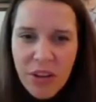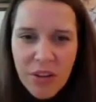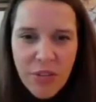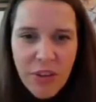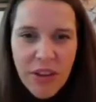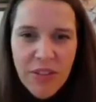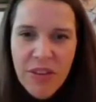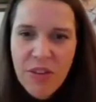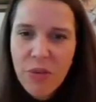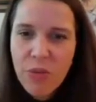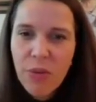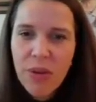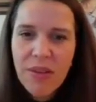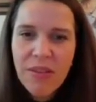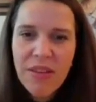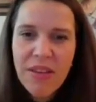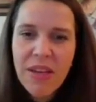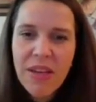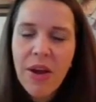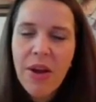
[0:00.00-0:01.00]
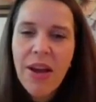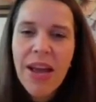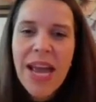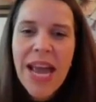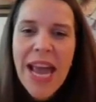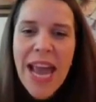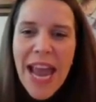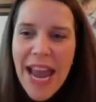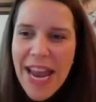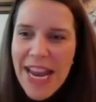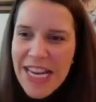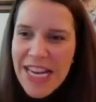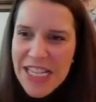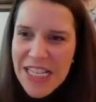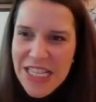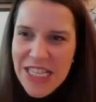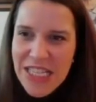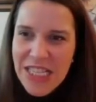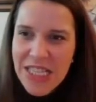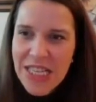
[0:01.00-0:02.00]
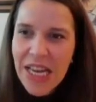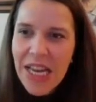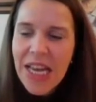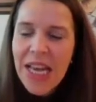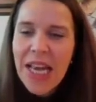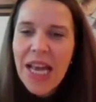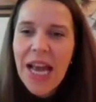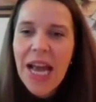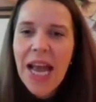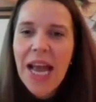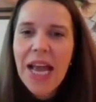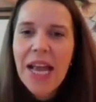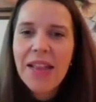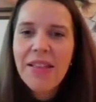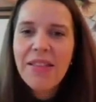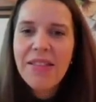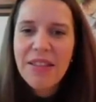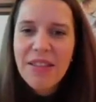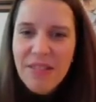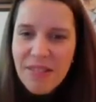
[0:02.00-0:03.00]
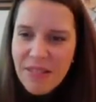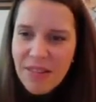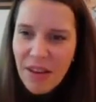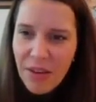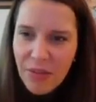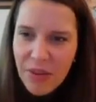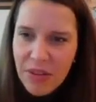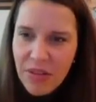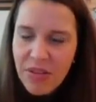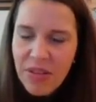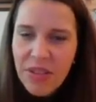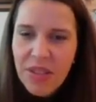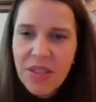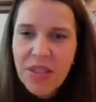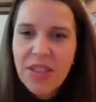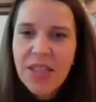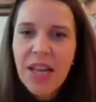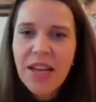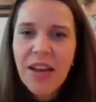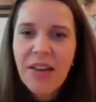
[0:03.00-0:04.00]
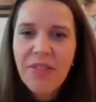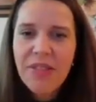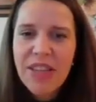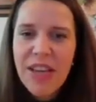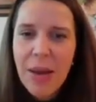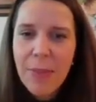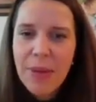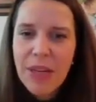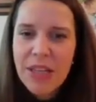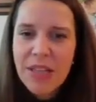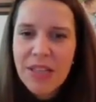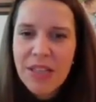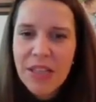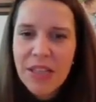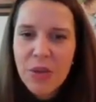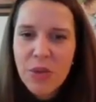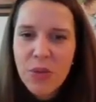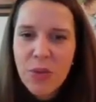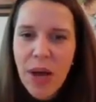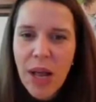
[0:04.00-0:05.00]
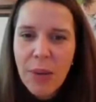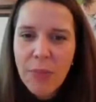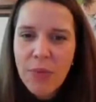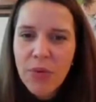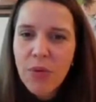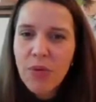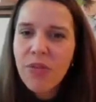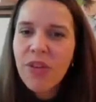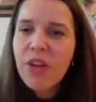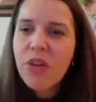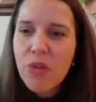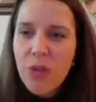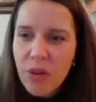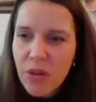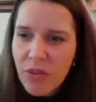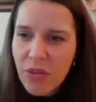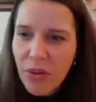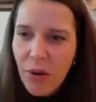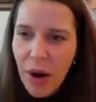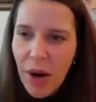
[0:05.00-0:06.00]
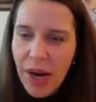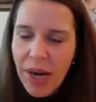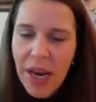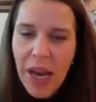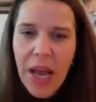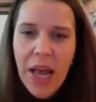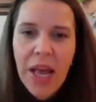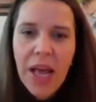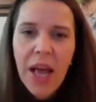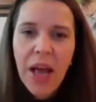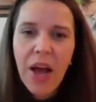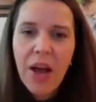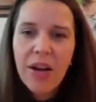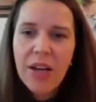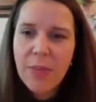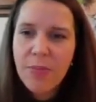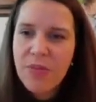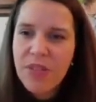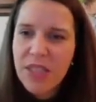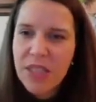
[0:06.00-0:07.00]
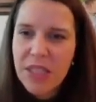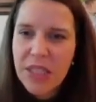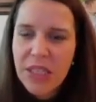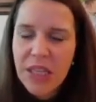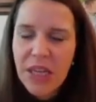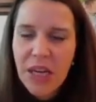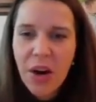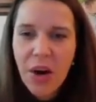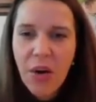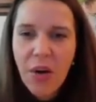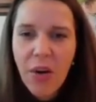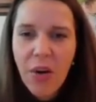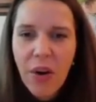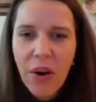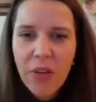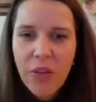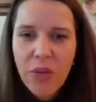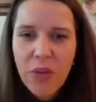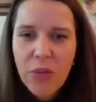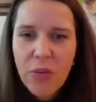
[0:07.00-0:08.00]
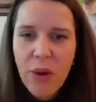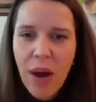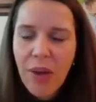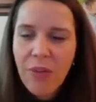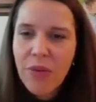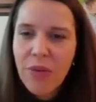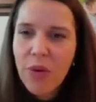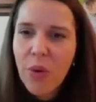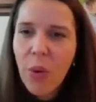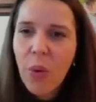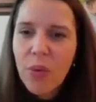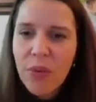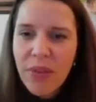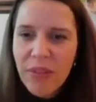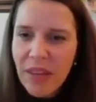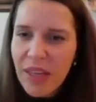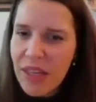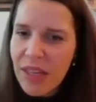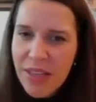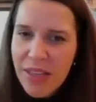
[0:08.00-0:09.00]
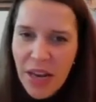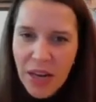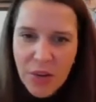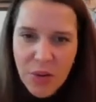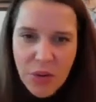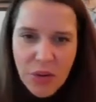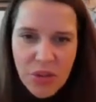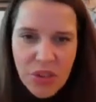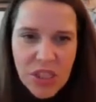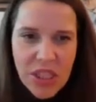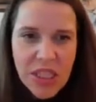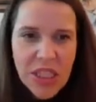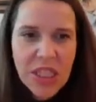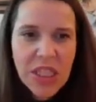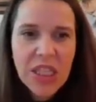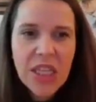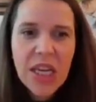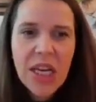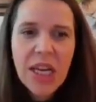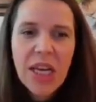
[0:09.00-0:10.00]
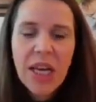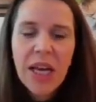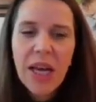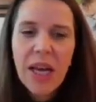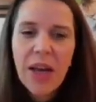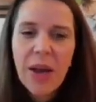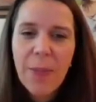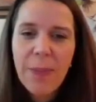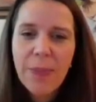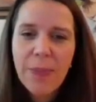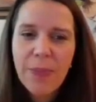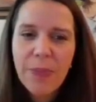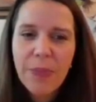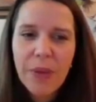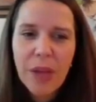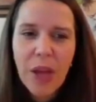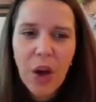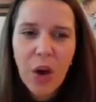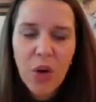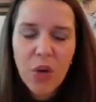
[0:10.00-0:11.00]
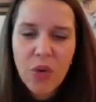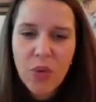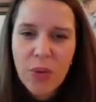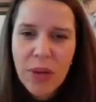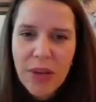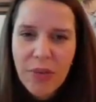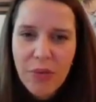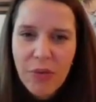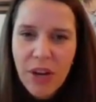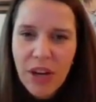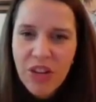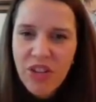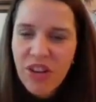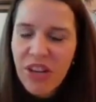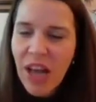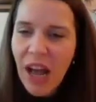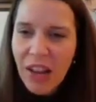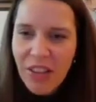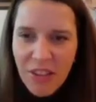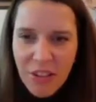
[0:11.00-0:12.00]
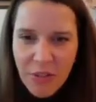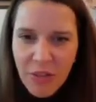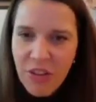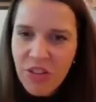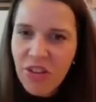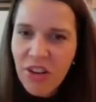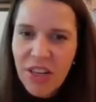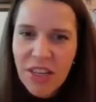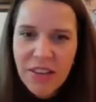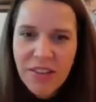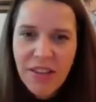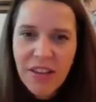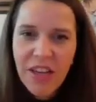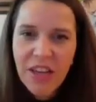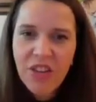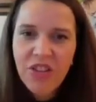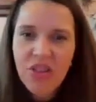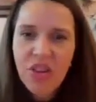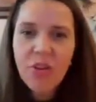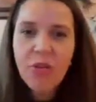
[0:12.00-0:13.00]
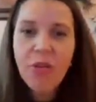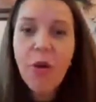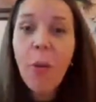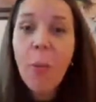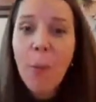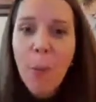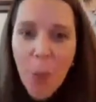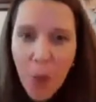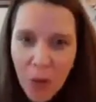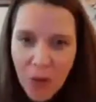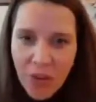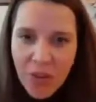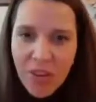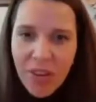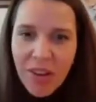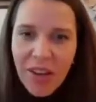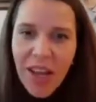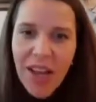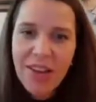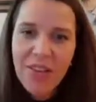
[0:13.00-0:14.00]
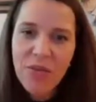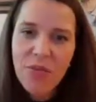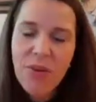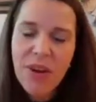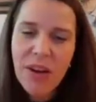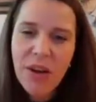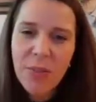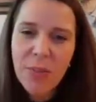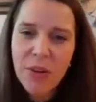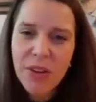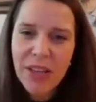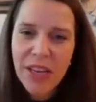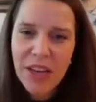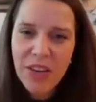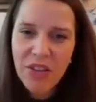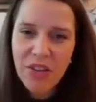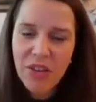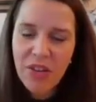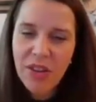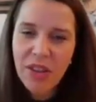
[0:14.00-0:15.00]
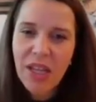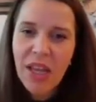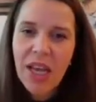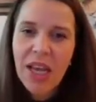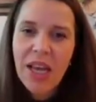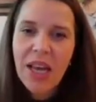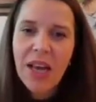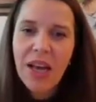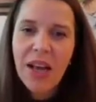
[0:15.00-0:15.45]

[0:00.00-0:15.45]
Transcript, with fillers: Modiface in 2018, and these services that have the ability to help you virtually try a lipstick, or to have your own skin diagnostic, or to leverage artificial intelligence for personalized recommendation